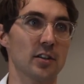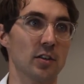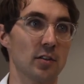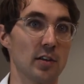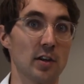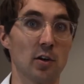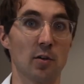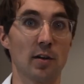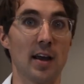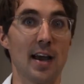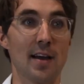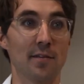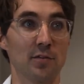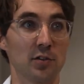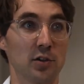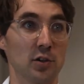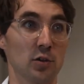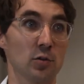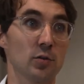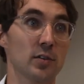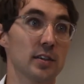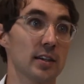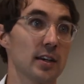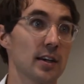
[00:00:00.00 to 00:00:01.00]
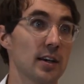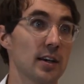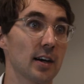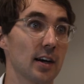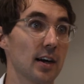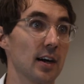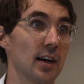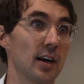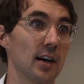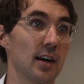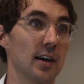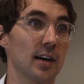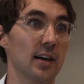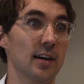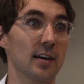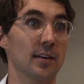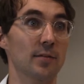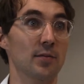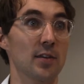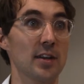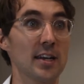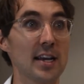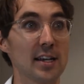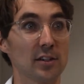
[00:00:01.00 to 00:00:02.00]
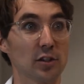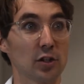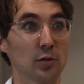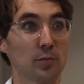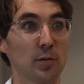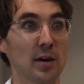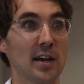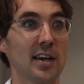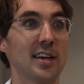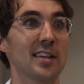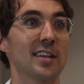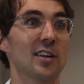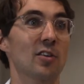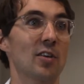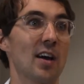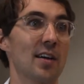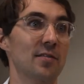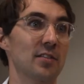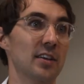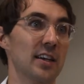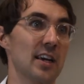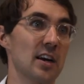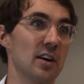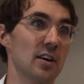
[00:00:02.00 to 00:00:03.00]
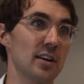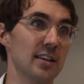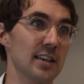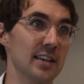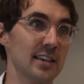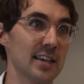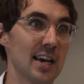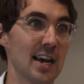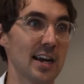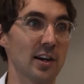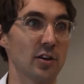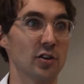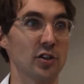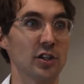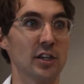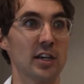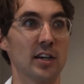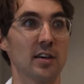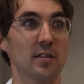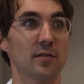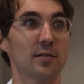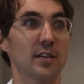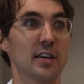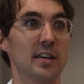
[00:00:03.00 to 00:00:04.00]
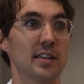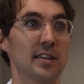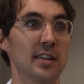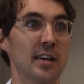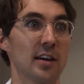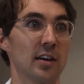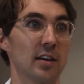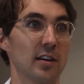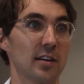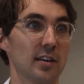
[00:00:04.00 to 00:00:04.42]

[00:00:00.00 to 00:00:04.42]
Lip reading: So they don't have to use the nasal spray, they don't have to carry this handkerchief, and